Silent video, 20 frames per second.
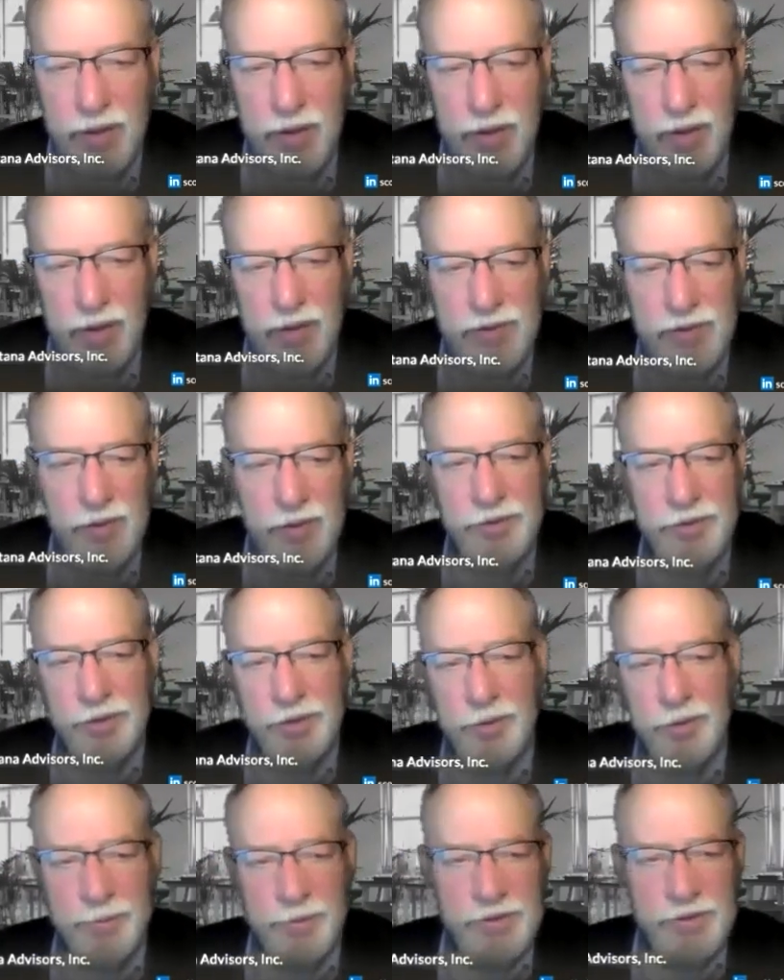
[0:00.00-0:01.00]
So a
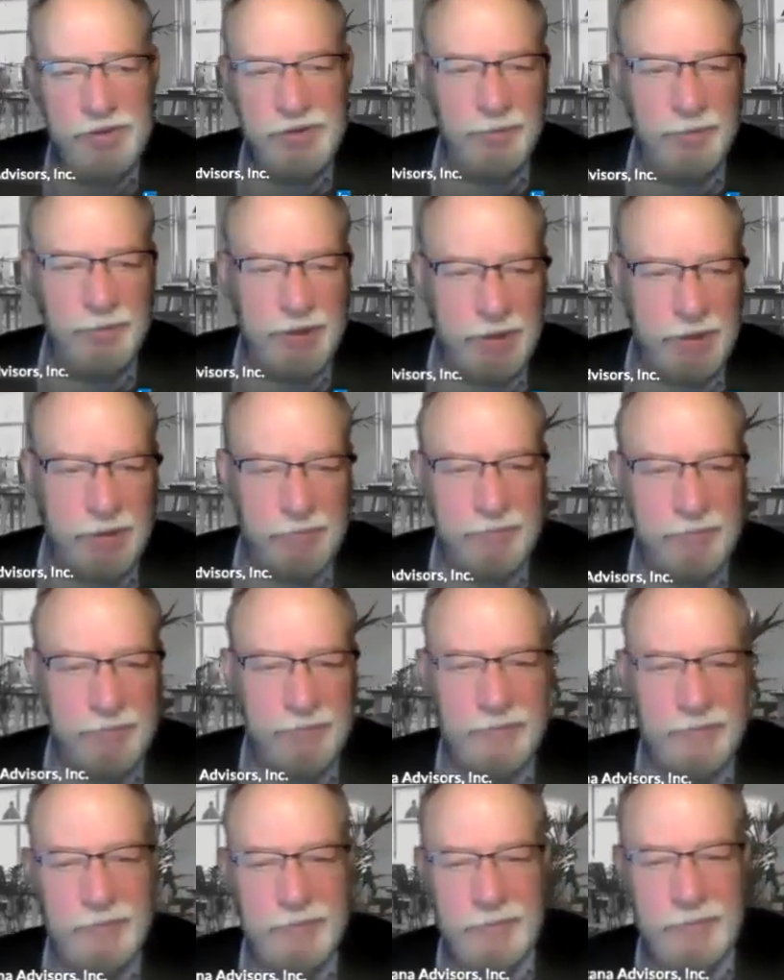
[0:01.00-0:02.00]
two-person plan.
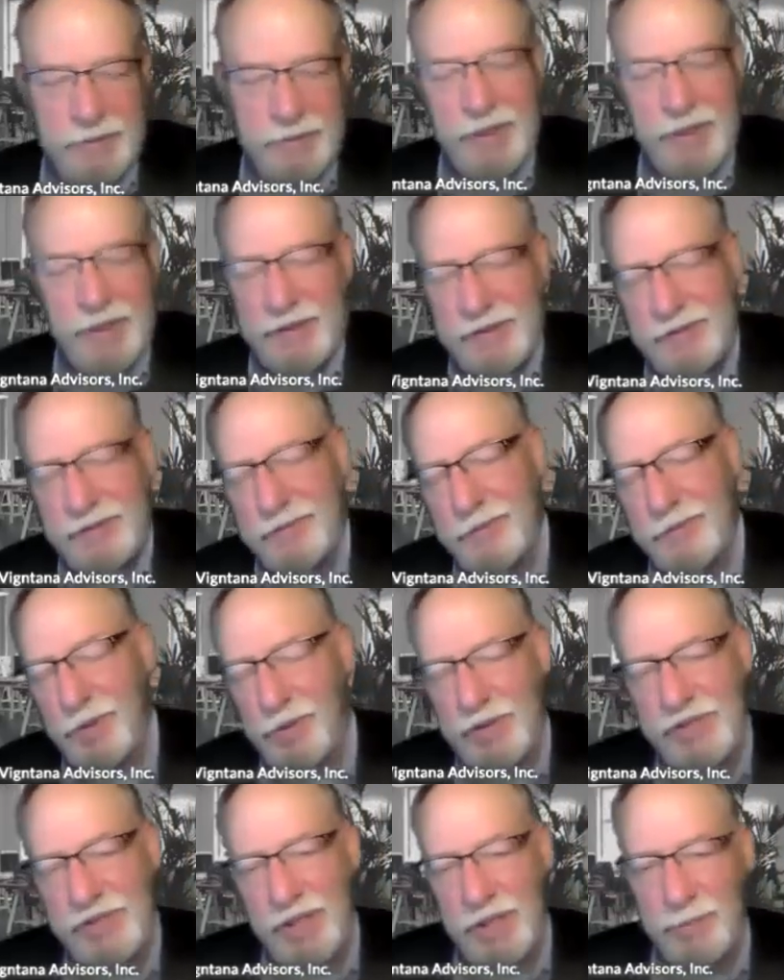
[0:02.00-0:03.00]
Yes, you
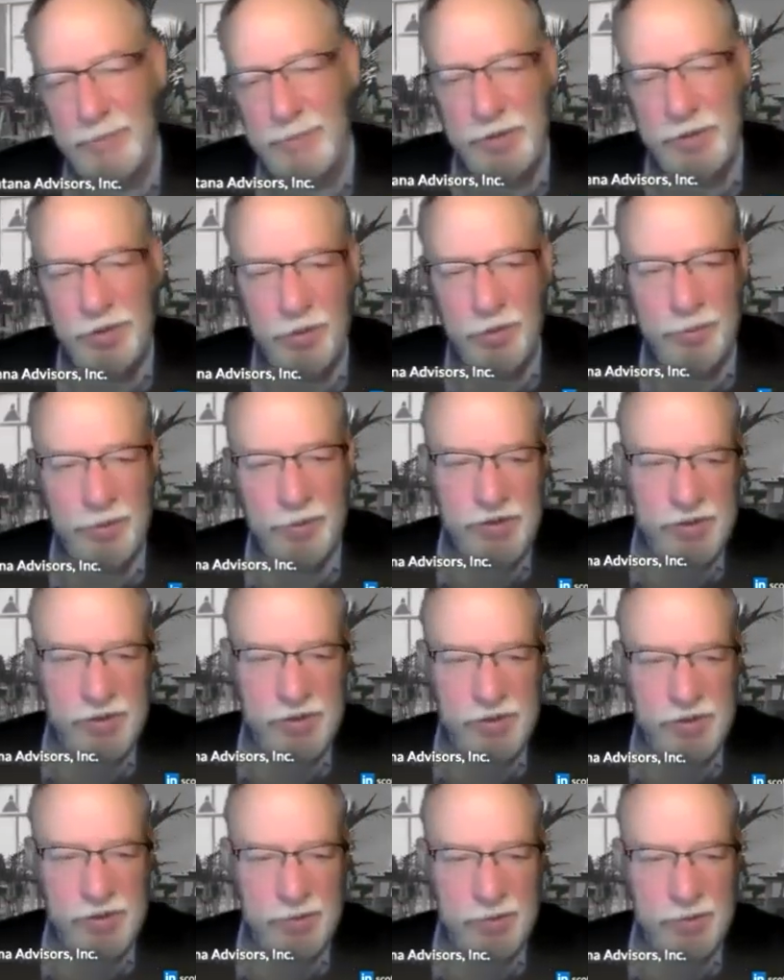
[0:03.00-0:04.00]
can set up a
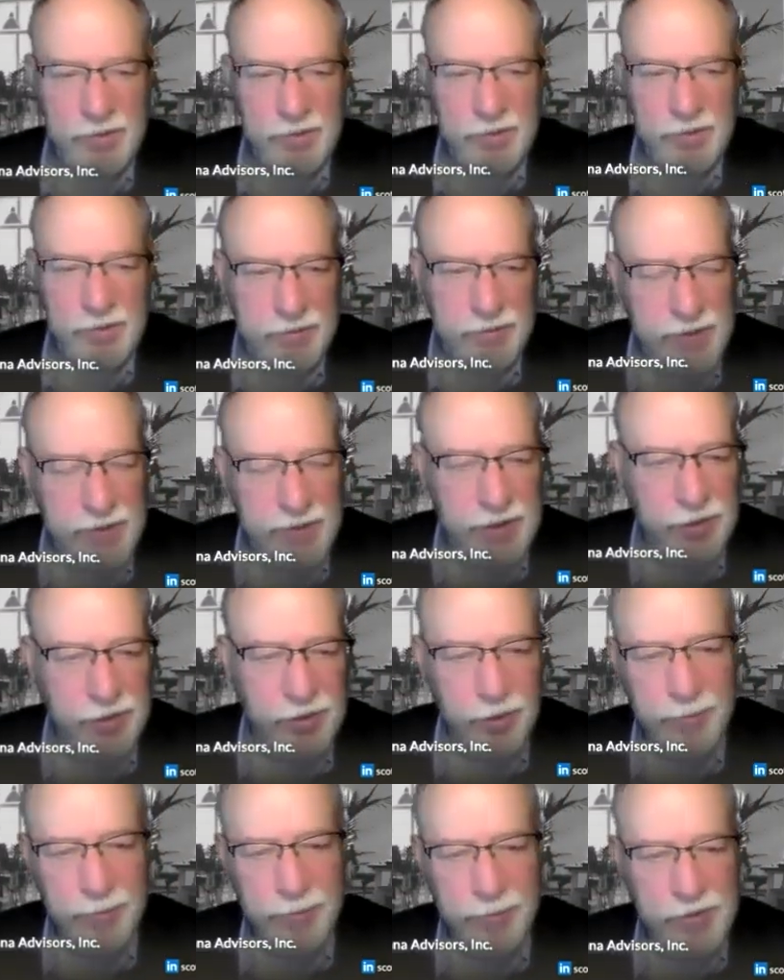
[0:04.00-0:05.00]
two-person plan. In a
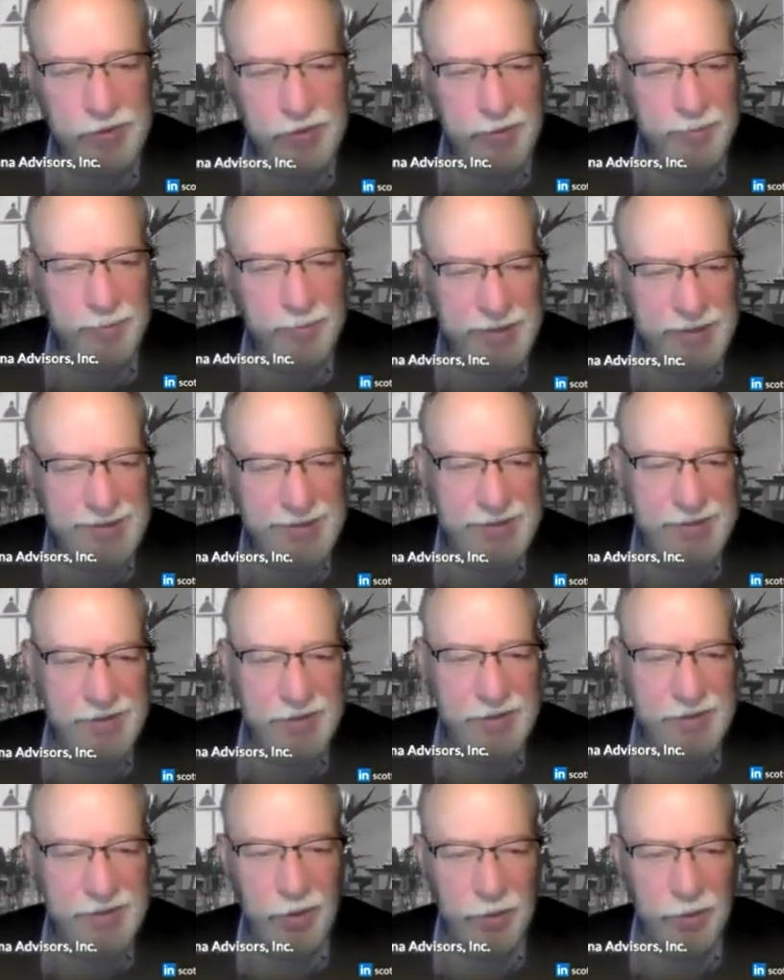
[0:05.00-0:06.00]
two-person business,
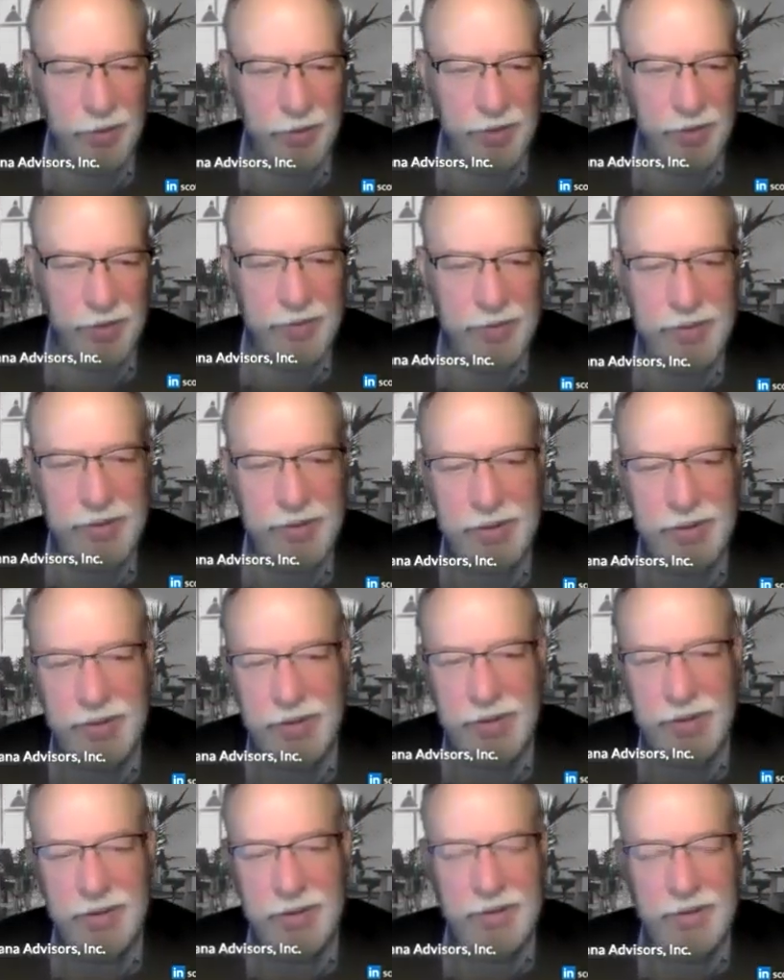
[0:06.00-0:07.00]
the owner
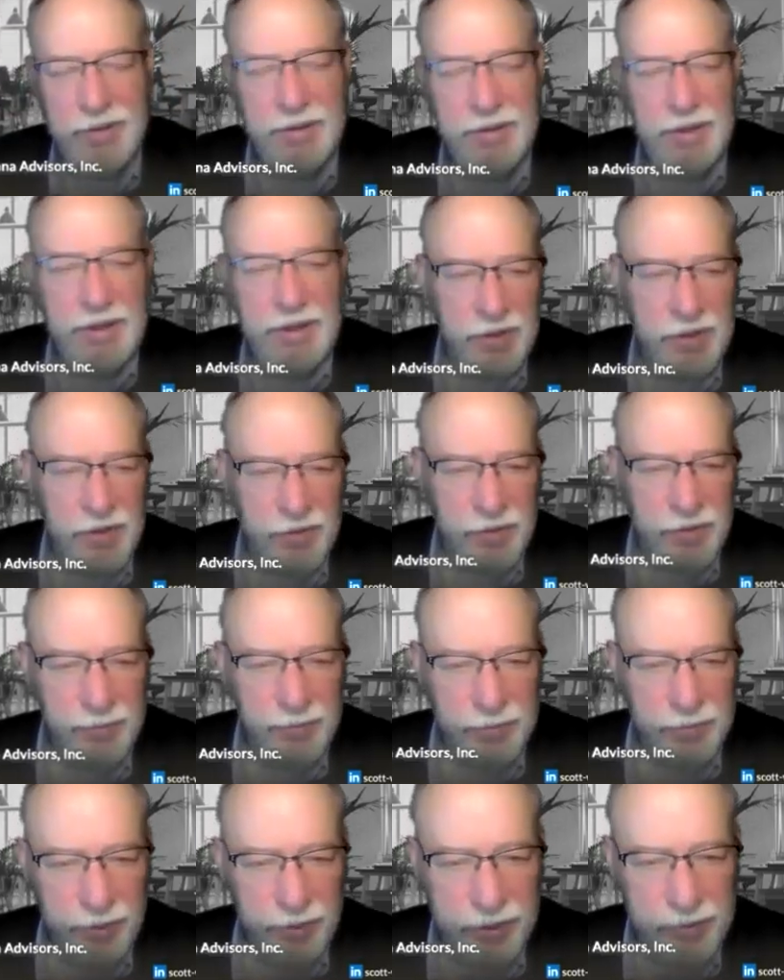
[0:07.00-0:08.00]
and the other
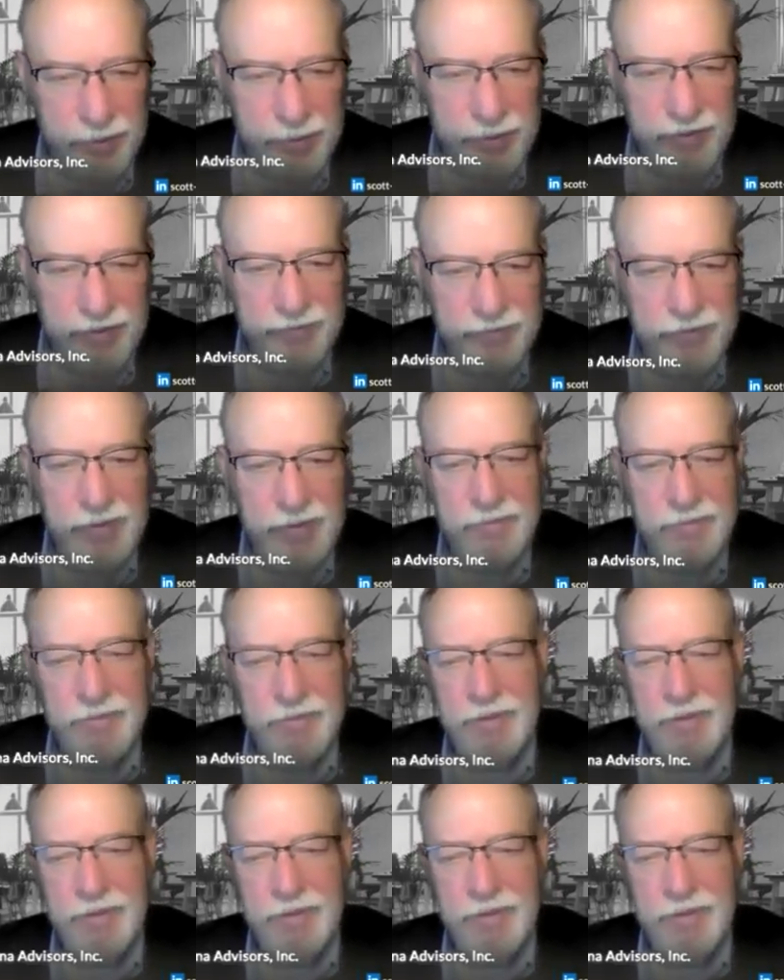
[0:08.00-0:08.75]
employee benefit.